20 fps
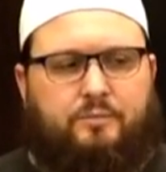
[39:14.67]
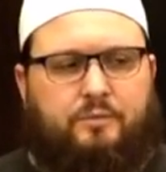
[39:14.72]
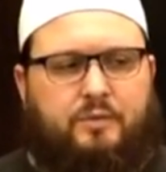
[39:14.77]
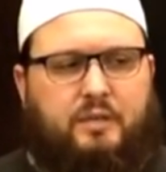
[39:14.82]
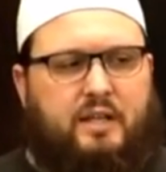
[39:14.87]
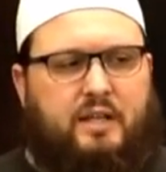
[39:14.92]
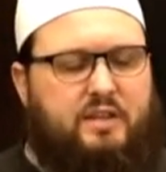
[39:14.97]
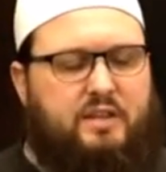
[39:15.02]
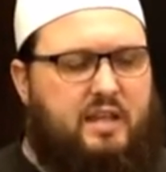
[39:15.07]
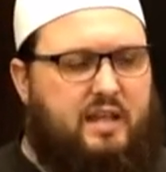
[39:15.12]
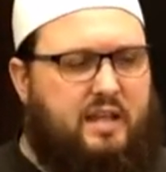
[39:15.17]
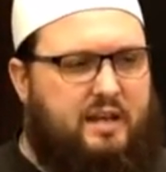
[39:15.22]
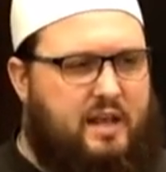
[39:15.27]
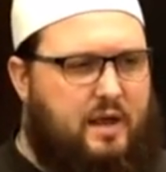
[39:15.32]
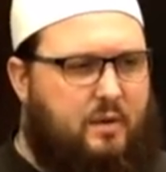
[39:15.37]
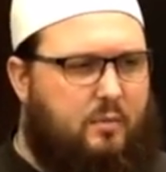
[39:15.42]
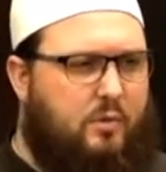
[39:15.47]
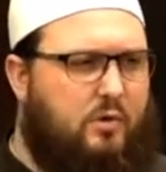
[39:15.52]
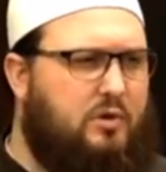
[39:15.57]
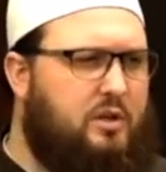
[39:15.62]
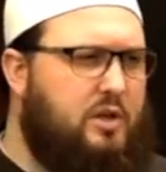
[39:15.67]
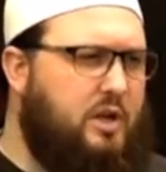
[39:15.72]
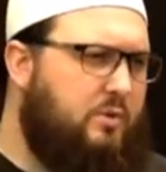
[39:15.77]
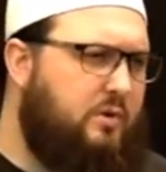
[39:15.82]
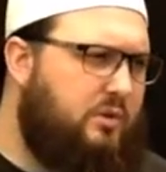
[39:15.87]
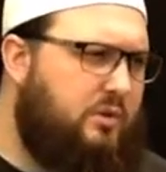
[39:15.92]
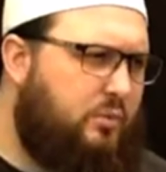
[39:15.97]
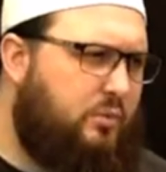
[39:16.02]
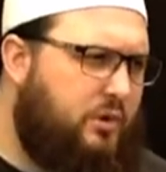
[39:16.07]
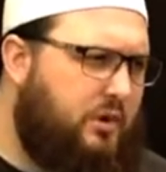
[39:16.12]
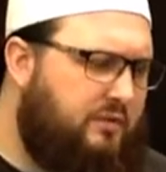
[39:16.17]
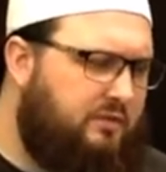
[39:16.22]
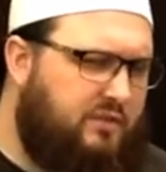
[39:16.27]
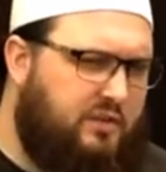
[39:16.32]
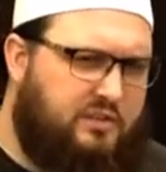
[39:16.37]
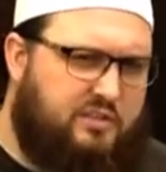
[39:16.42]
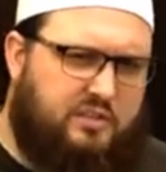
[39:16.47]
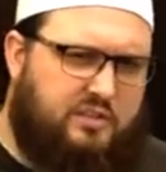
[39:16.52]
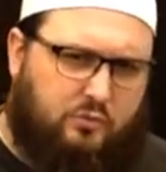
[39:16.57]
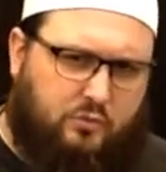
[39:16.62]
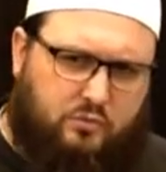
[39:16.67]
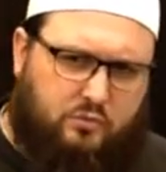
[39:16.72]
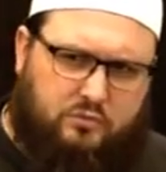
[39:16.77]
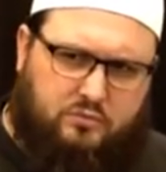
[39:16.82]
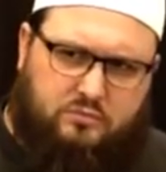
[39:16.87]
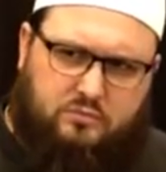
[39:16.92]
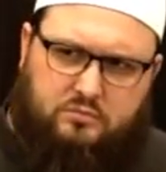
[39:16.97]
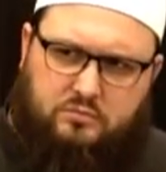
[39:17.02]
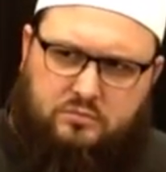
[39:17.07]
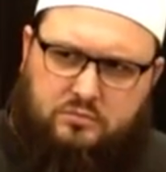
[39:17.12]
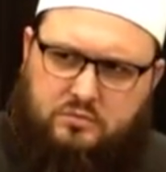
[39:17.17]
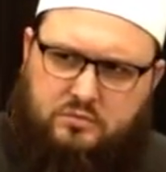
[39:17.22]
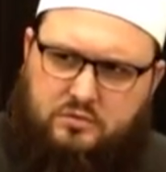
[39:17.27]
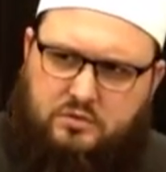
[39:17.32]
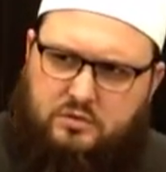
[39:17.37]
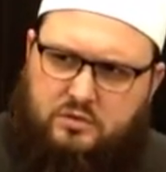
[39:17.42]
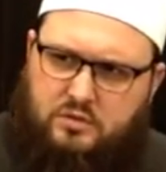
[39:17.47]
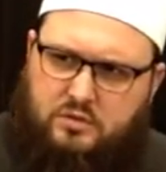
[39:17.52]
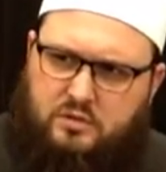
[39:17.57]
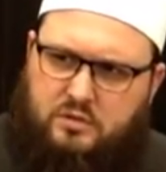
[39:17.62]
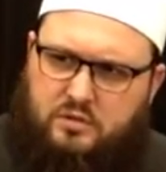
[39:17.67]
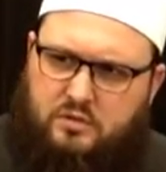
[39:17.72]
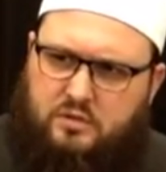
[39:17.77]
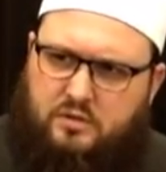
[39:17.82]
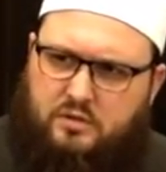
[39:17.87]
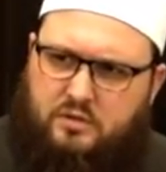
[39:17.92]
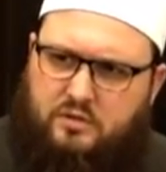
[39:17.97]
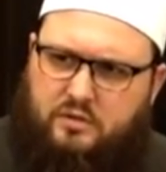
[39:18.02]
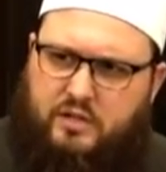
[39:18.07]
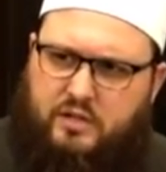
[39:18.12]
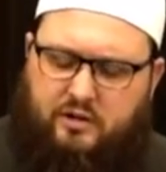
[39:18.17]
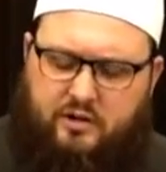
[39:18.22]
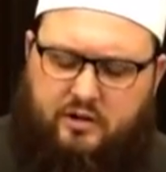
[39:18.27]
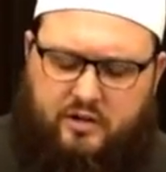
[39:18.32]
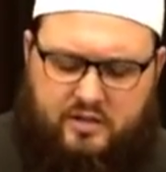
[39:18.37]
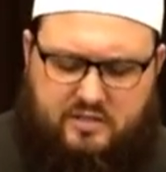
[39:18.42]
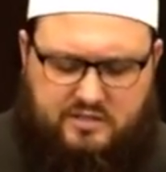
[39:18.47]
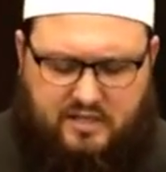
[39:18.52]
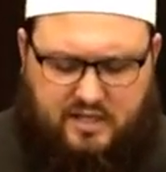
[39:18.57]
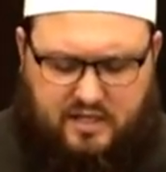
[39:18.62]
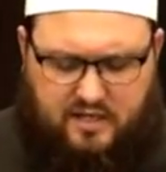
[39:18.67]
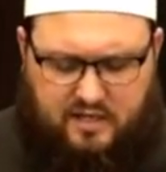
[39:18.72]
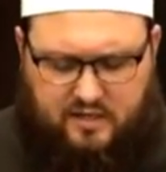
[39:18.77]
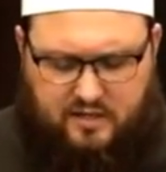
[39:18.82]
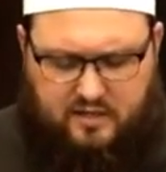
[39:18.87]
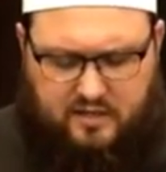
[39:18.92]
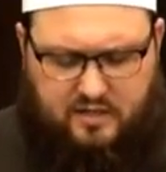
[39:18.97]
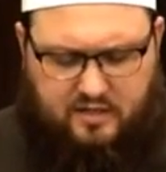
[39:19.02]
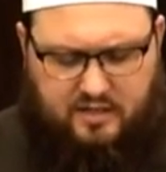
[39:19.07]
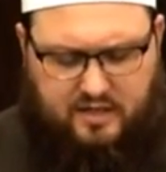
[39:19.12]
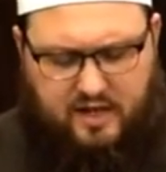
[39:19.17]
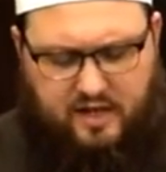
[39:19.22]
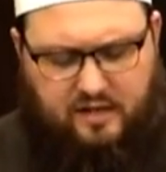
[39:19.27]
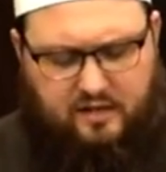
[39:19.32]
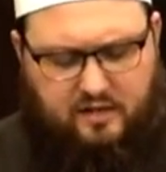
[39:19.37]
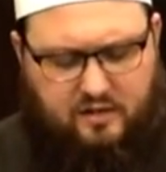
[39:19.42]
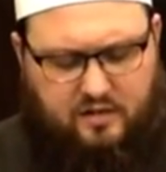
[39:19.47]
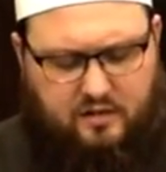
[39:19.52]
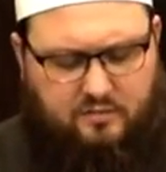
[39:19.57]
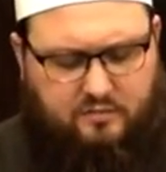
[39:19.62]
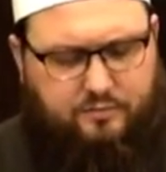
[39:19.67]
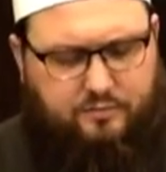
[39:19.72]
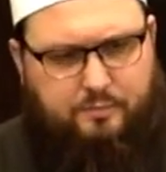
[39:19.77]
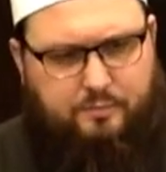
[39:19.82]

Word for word: And then I will go with one of the two. There is a, a kind of